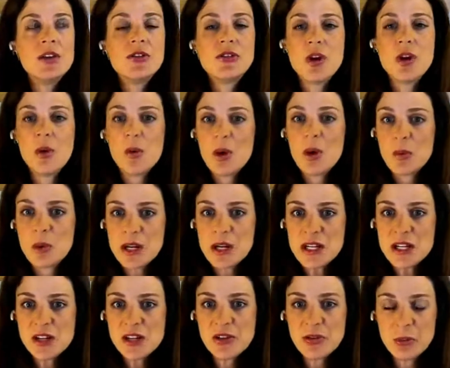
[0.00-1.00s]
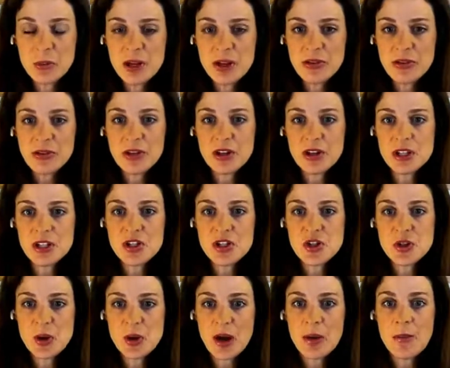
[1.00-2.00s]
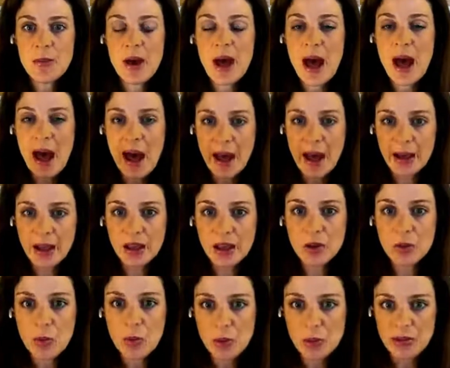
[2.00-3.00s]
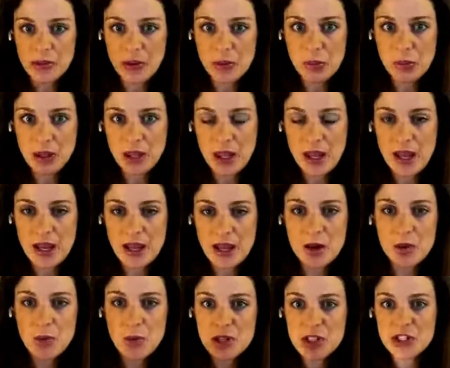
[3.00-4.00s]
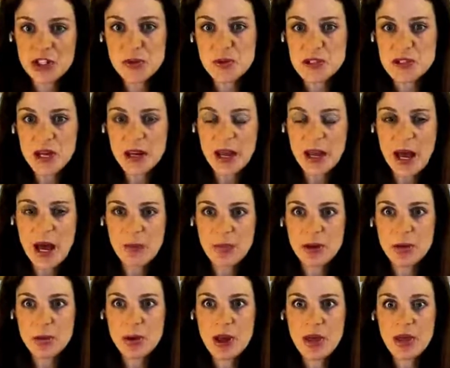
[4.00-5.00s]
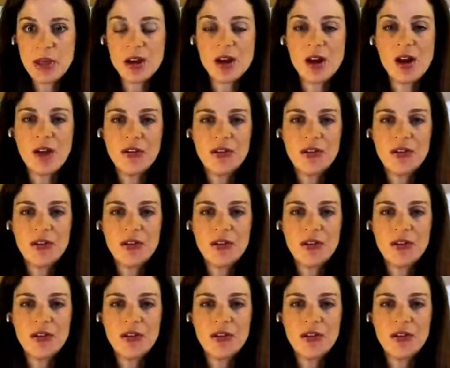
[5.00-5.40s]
So what we did is we started to unpack what was at play, what she was unhappy with, and